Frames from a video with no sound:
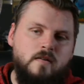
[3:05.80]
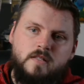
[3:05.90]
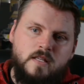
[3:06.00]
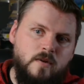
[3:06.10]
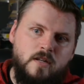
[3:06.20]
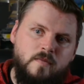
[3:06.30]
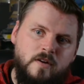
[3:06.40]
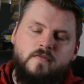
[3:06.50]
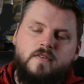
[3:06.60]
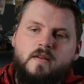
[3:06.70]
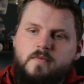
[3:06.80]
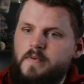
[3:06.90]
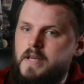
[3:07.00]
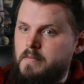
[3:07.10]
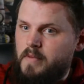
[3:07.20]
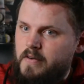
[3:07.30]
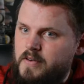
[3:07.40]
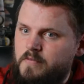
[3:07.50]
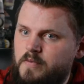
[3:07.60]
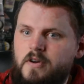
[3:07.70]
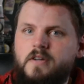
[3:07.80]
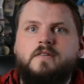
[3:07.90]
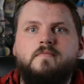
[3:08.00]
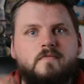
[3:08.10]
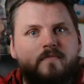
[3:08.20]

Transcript: Similar to Microsoft Teams being a Microsoft product,